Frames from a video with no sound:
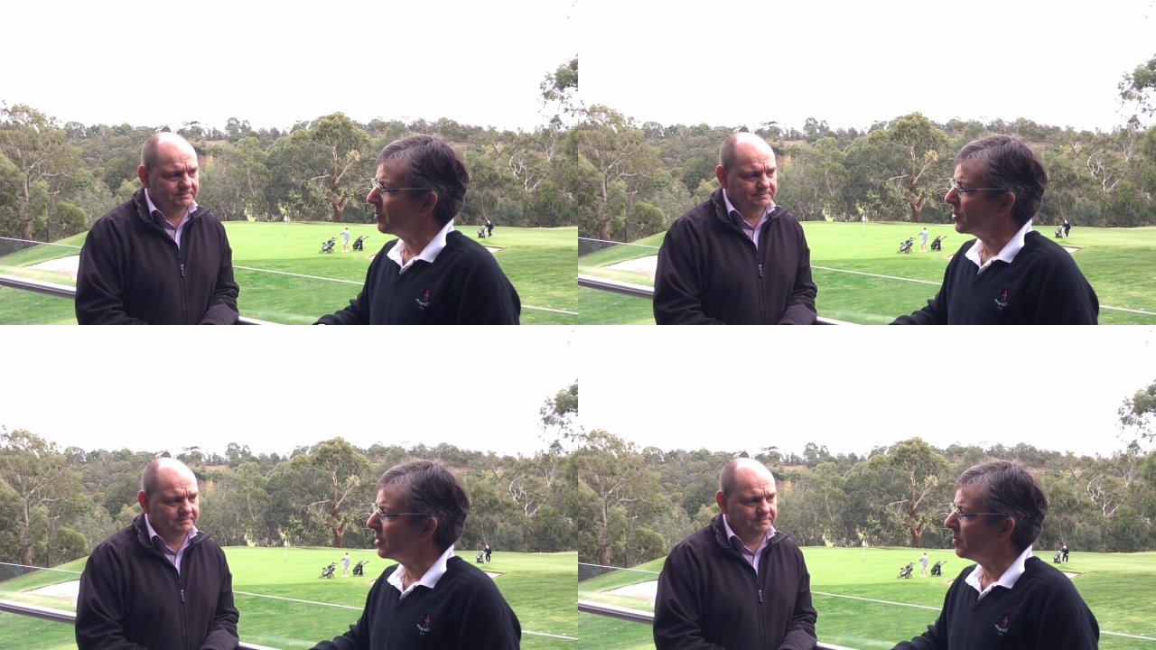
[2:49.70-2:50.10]

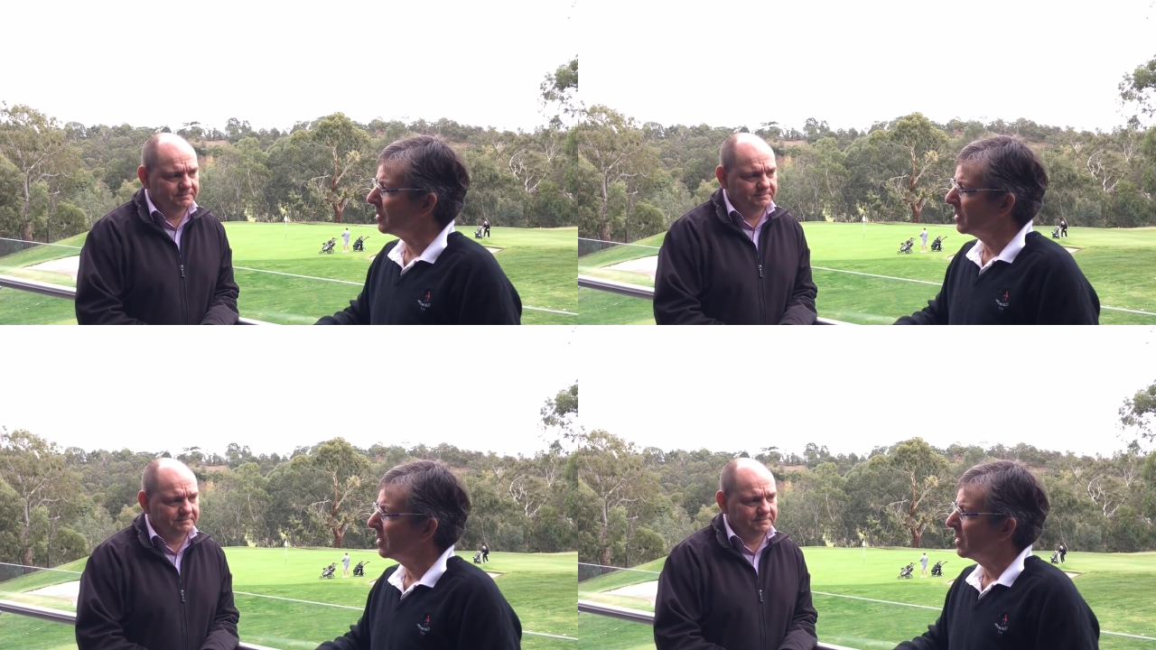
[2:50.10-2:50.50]
Speaker 1: membership.
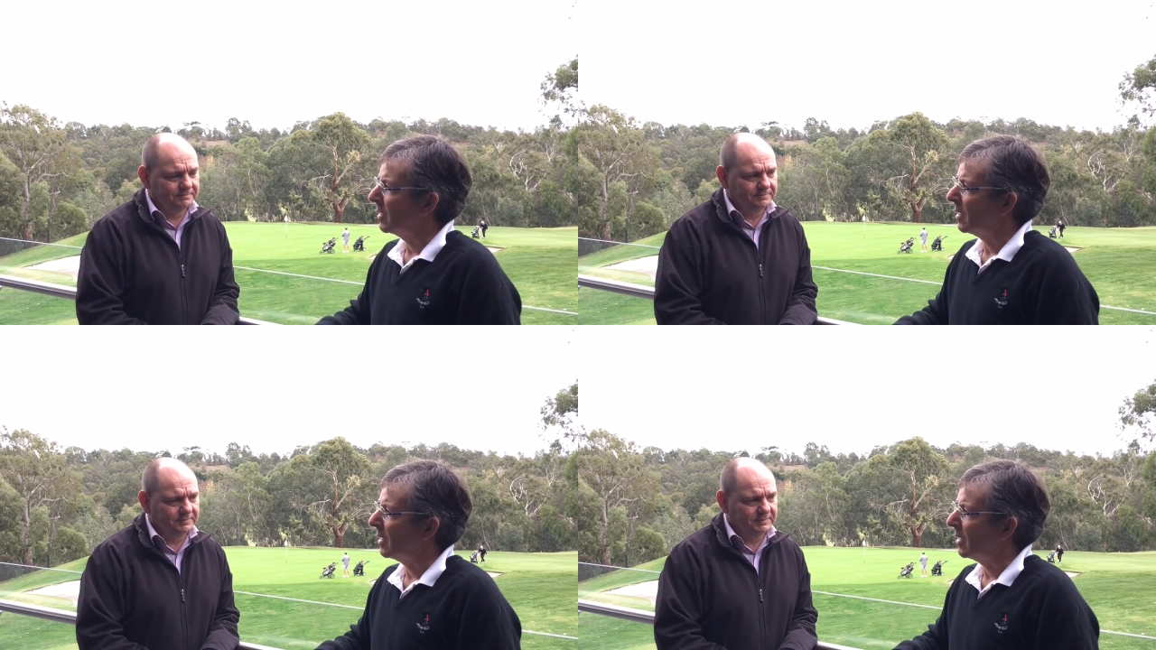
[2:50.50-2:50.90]

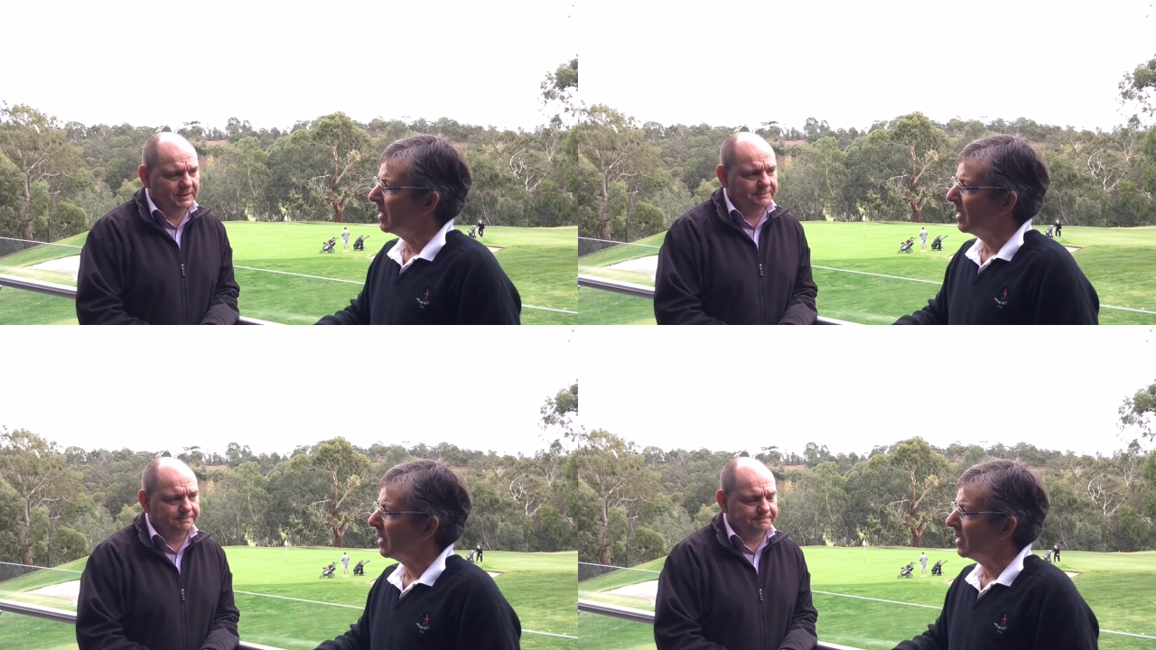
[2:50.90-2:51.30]
Uh,
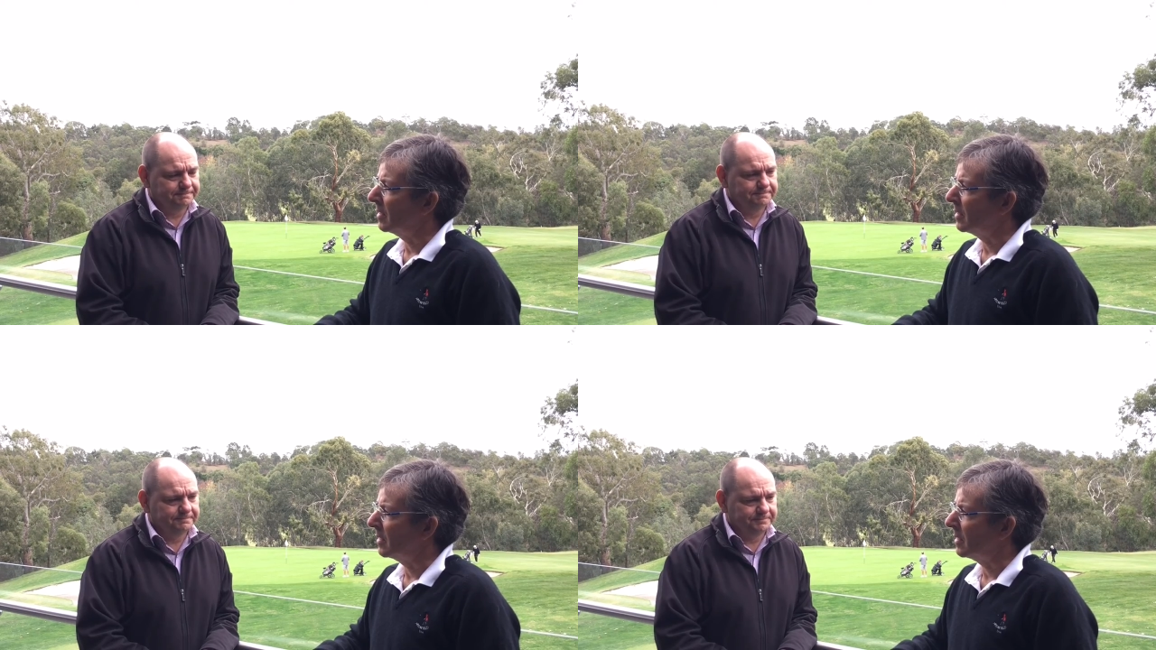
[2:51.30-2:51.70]

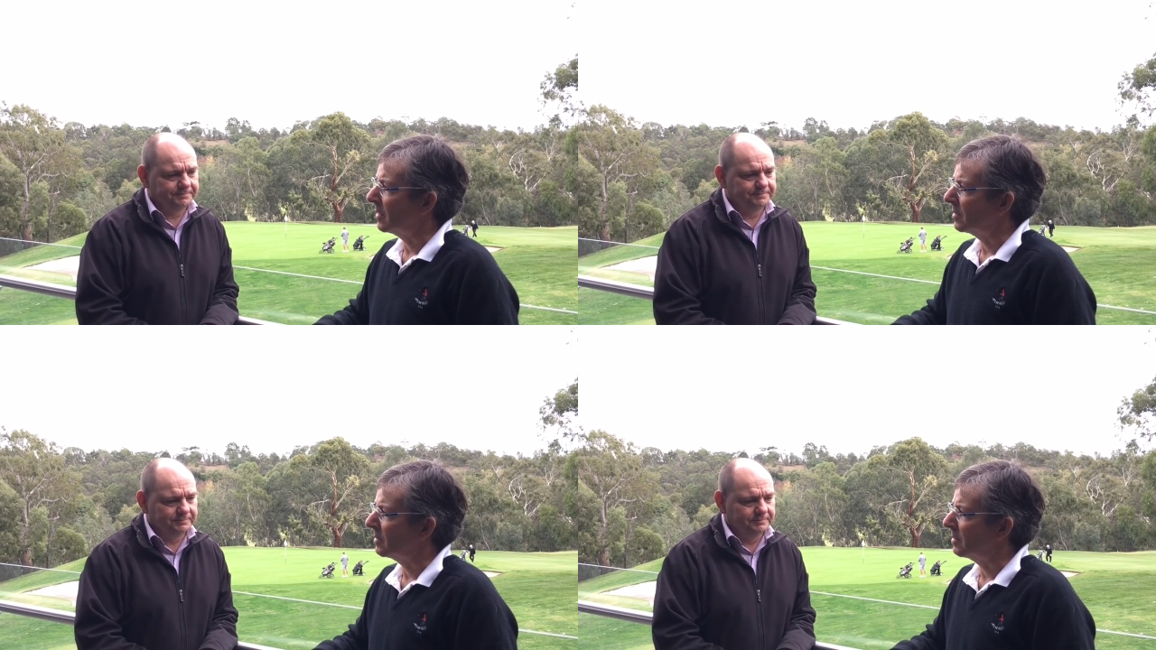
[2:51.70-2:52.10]
and
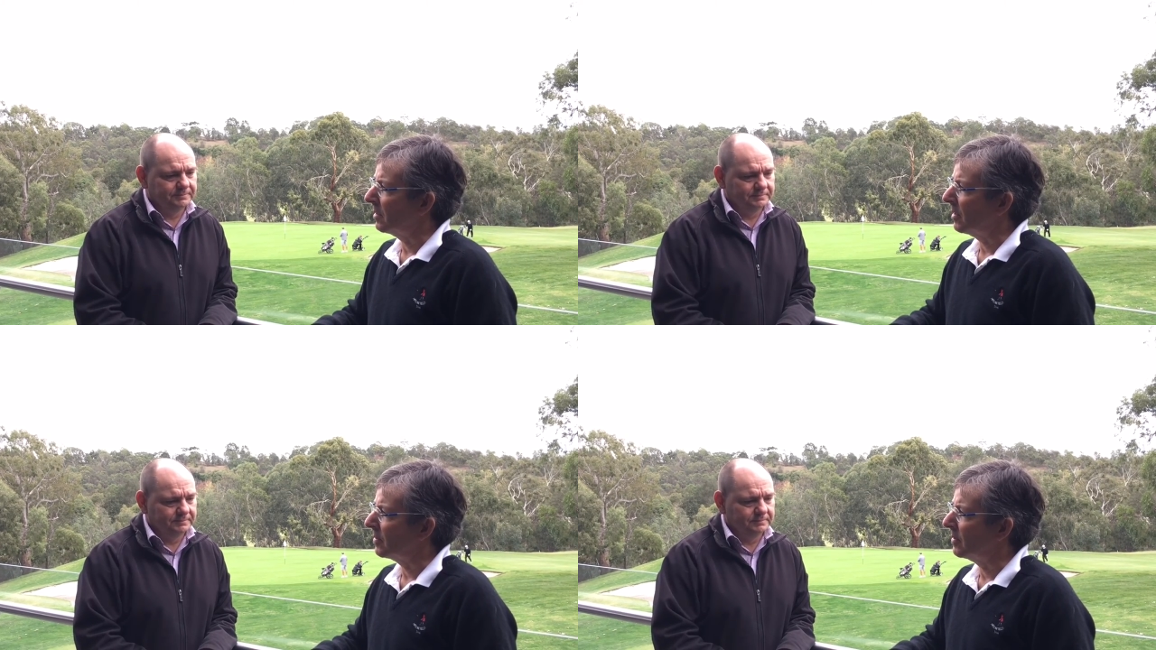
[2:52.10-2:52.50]

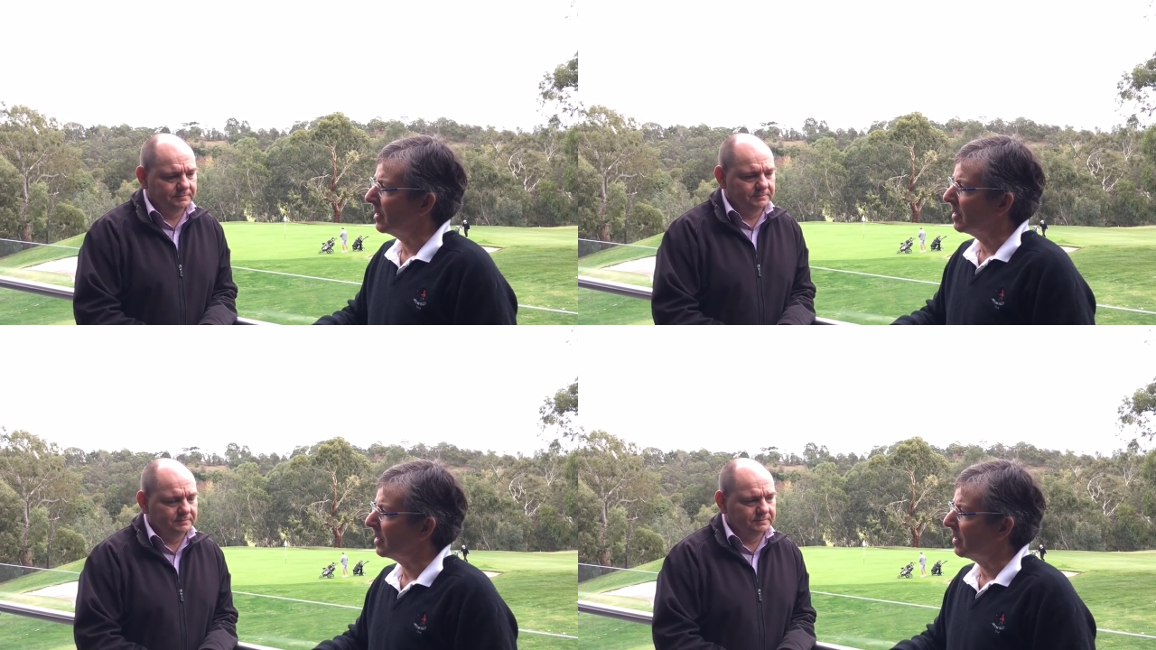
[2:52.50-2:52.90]
uh, I
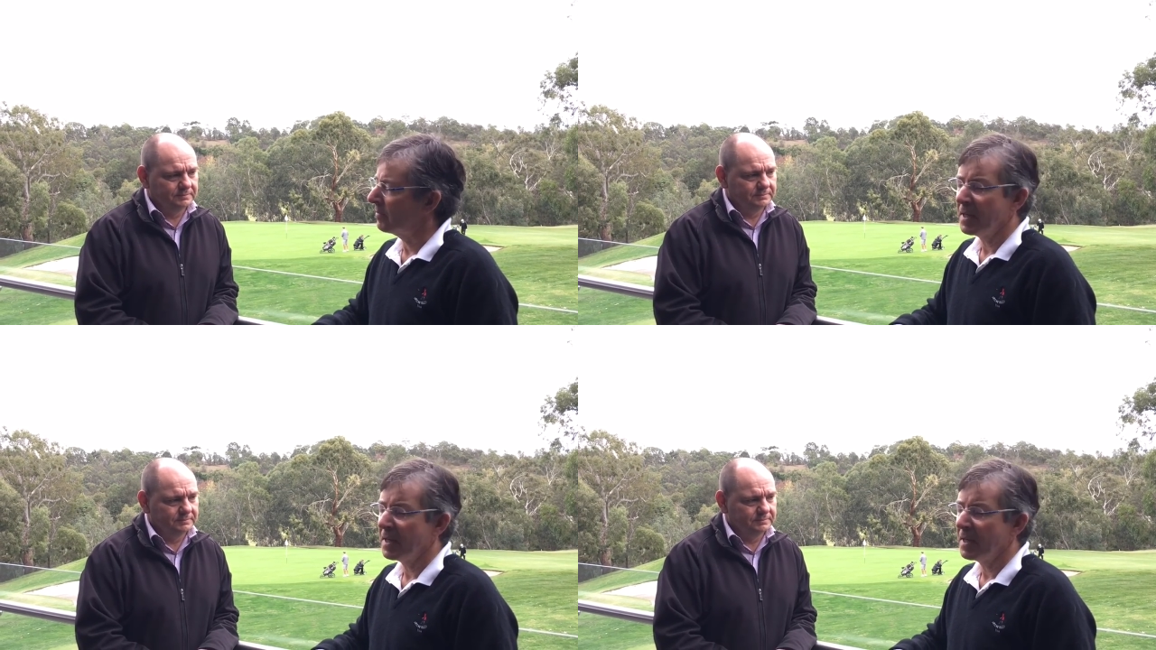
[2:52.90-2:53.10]
think uh,